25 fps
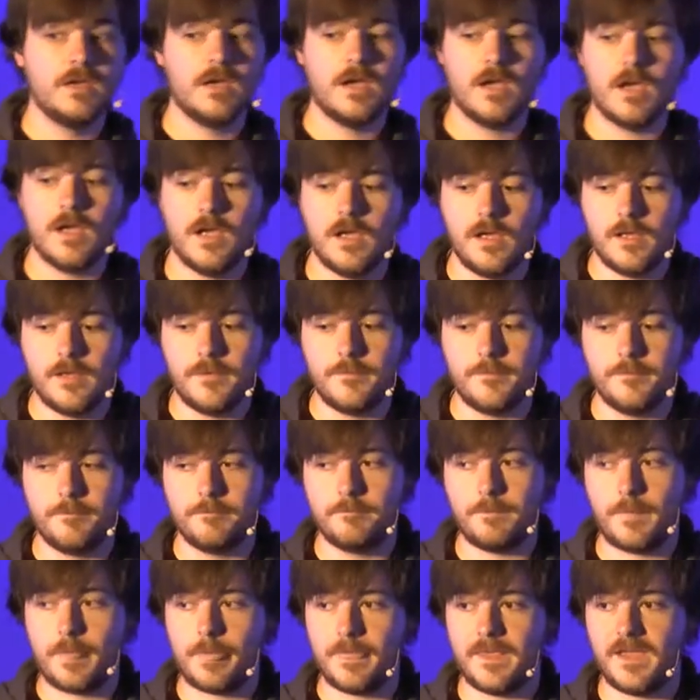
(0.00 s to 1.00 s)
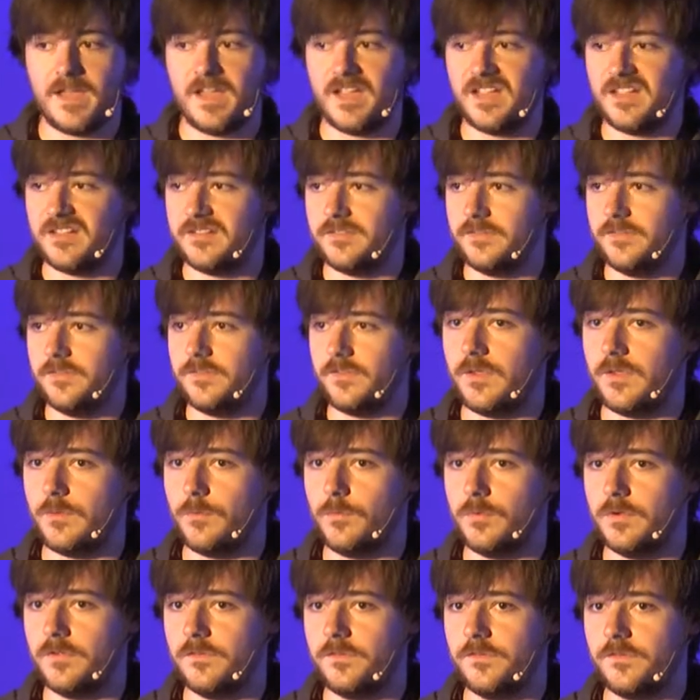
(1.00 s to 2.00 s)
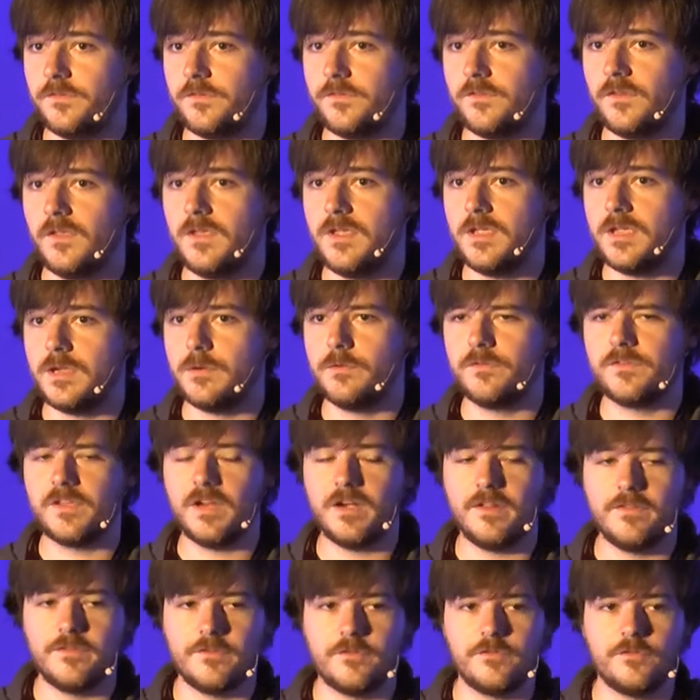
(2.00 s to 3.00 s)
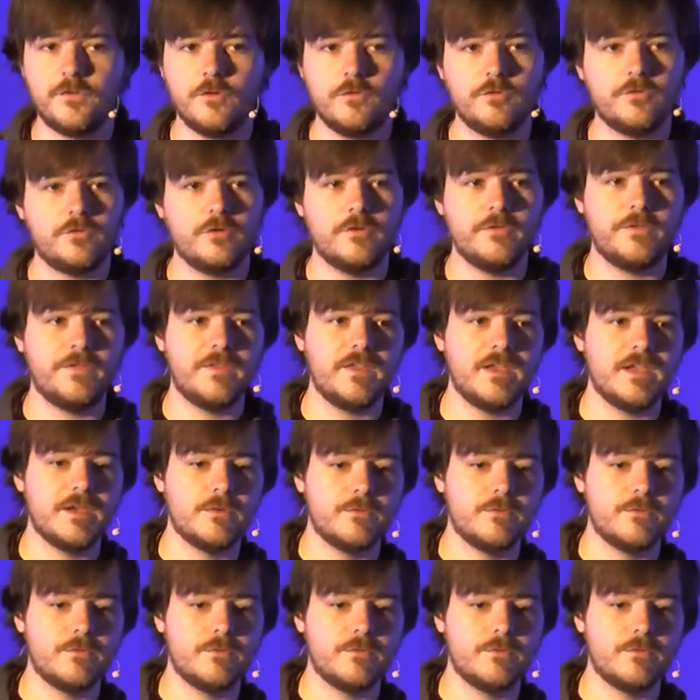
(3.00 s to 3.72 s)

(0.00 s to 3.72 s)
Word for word: Um, and was it was kind of this social thing.